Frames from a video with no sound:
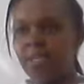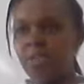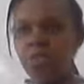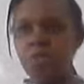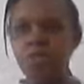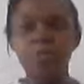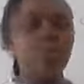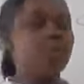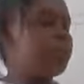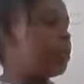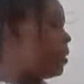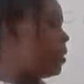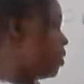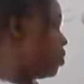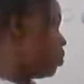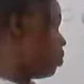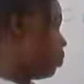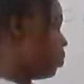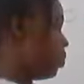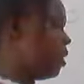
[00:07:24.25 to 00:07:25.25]
So you need
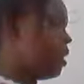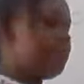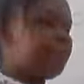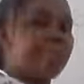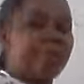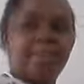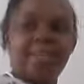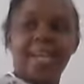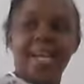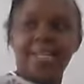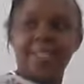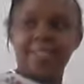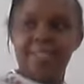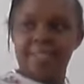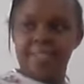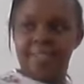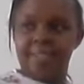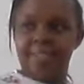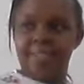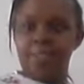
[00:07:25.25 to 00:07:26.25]
to do the product
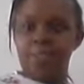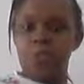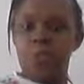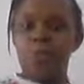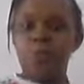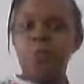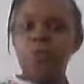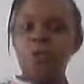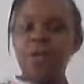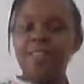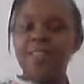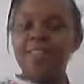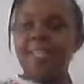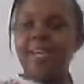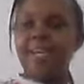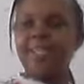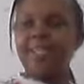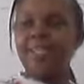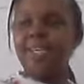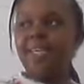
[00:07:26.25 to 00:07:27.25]
testing to know
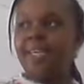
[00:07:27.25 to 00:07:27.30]
that